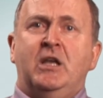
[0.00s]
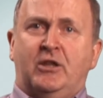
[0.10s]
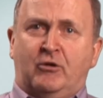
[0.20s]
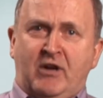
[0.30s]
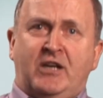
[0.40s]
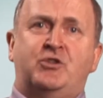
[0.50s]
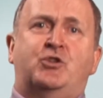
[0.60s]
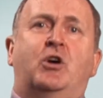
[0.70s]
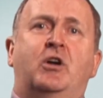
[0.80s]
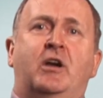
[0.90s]
The greatest
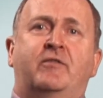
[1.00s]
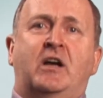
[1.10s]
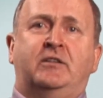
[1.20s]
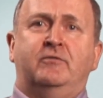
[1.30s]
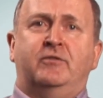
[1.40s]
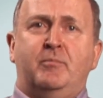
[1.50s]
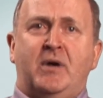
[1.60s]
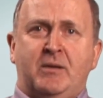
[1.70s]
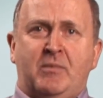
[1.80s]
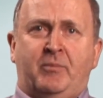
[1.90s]
joy I've gotten from
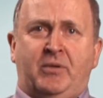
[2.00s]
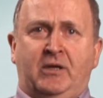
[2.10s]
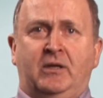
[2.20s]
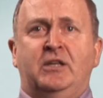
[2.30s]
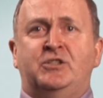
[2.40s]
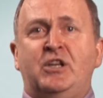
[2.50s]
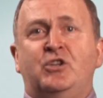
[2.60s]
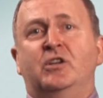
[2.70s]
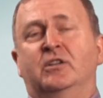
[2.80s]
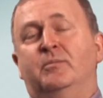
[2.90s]
mind mapping is
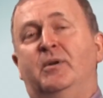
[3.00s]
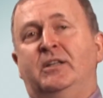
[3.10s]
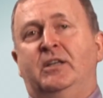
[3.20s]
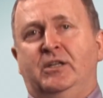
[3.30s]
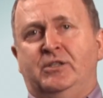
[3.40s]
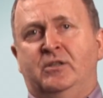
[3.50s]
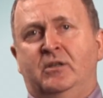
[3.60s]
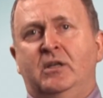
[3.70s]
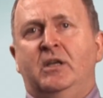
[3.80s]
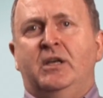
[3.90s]
teaching it to my kids.
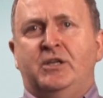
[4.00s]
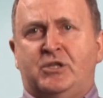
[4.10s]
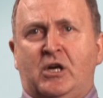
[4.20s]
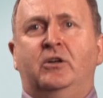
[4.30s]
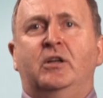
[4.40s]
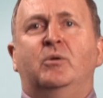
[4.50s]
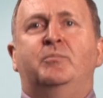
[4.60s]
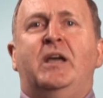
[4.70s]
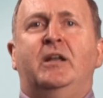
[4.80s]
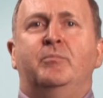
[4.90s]
Starting
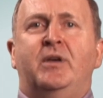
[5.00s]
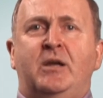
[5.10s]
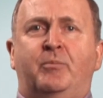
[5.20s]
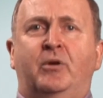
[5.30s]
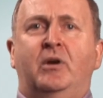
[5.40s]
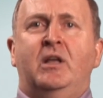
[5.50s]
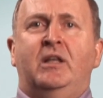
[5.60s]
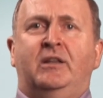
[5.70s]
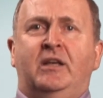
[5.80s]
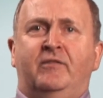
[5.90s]
with pen and paper,
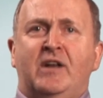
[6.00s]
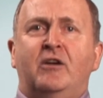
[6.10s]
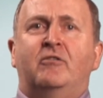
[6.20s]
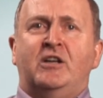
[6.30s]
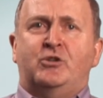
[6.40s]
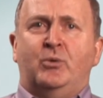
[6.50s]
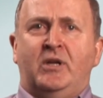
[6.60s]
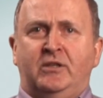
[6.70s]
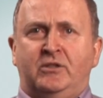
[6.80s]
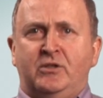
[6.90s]
they have now
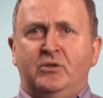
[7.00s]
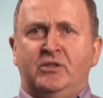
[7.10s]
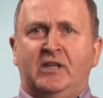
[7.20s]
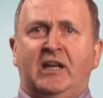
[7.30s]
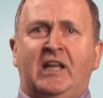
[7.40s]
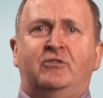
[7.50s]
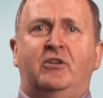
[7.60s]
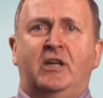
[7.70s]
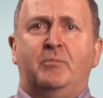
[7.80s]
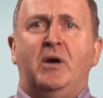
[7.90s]
graduated to using
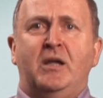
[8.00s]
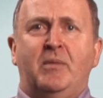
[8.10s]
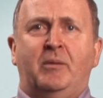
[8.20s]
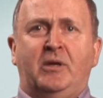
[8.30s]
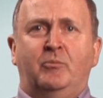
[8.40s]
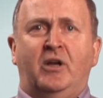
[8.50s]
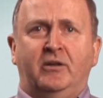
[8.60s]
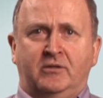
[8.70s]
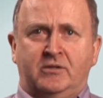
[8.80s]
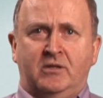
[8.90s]
electronic mind mapping
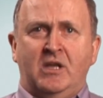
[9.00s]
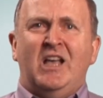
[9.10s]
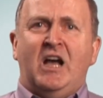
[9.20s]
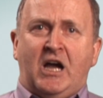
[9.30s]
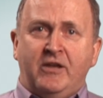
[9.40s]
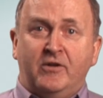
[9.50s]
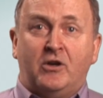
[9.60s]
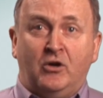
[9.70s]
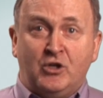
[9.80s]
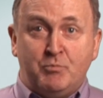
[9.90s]
products. I have
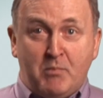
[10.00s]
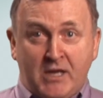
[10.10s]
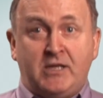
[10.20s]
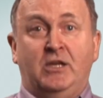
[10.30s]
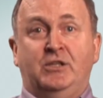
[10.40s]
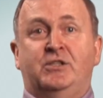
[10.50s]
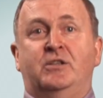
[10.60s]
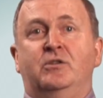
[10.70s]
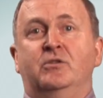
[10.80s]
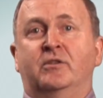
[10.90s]
encouraged my kids
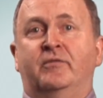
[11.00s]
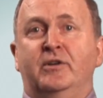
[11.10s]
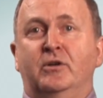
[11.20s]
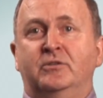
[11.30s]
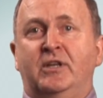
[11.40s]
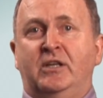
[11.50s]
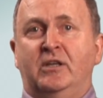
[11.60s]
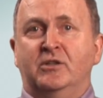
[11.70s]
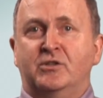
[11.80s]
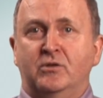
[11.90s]
to use it for
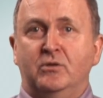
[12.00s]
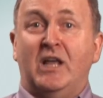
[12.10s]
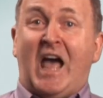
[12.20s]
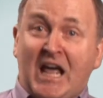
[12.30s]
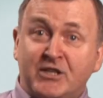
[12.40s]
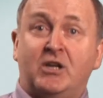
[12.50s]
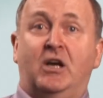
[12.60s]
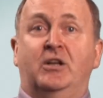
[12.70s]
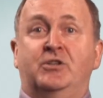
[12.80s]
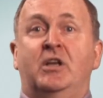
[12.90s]
note-taking in school and
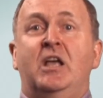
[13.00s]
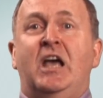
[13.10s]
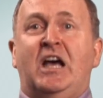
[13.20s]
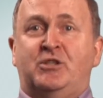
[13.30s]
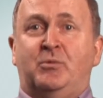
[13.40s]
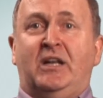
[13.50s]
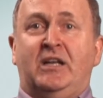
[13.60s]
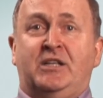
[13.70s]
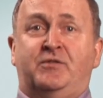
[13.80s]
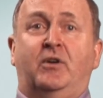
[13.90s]
college, as well
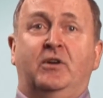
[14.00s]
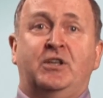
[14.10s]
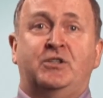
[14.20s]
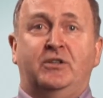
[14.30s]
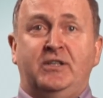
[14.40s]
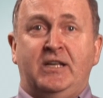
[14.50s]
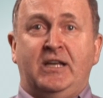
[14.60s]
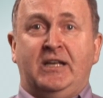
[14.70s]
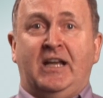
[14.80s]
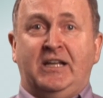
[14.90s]
as for a study
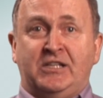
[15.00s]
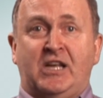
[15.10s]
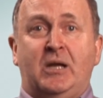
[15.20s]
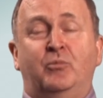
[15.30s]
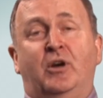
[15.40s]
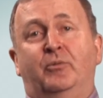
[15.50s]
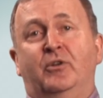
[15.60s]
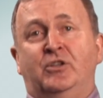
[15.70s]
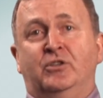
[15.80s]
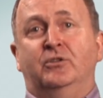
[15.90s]
aid and exam
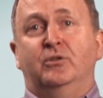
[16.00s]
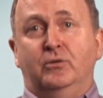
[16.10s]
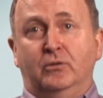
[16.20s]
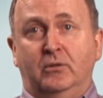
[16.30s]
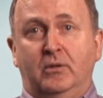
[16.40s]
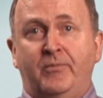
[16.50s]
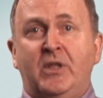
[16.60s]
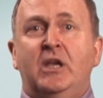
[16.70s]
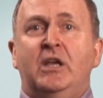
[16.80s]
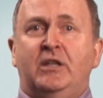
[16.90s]
preparation tool.
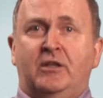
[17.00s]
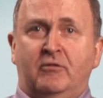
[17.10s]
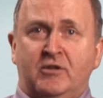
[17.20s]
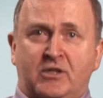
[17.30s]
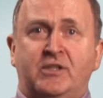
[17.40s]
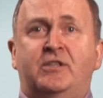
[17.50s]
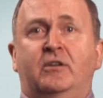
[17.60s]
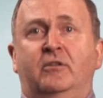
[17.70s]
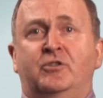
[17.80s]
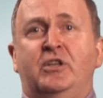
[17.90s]
The results
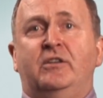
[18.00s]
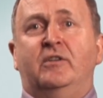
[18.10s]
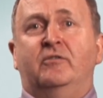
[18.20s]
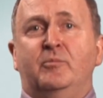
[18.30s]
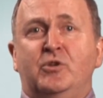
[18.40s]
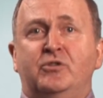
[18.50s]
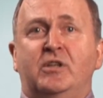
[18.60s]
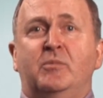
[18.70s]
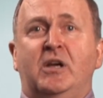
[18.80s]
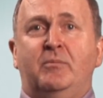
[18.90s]
they're achieving from
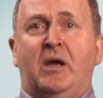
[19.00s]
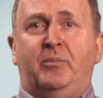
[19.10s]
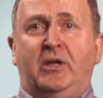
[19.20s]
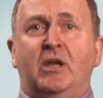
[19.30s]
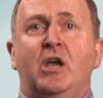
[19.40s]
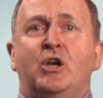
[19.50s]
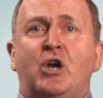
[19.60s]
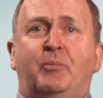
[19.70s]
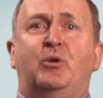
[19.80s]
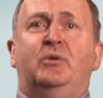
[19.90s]
using mind mapping,
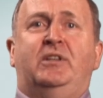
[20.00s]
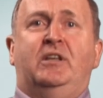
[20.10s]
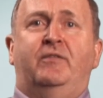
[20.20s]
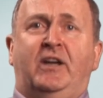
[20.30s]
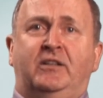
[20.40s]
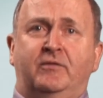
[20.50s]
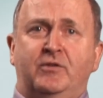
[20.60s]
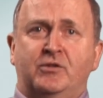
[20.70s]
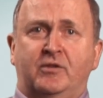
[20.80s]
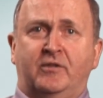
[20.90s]
coupled with the effective
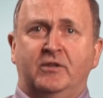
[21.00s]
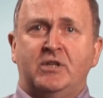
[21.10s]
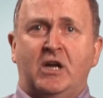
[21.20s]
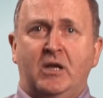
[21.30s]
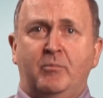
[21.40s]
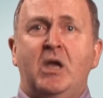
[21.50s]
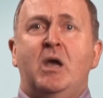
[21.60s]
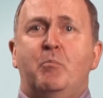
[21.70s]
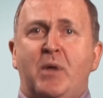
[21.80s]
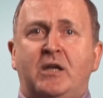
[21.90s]
use of their time,
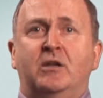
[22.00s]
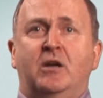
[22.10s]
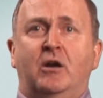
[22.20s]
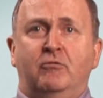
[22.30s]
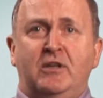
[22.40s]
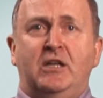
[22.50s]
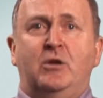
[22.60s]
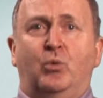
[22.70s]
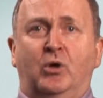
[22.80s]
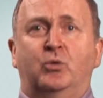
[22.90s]
make it a
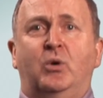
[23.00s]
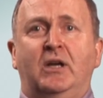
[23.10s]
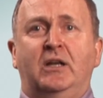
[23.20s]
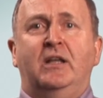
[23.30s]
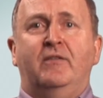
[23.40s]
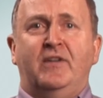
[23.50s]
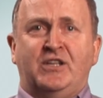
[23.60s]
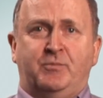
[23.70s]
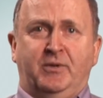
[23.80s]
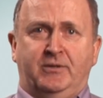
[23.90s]
really worthwhile
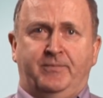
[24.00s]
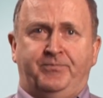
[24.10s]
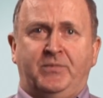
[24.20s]
investment.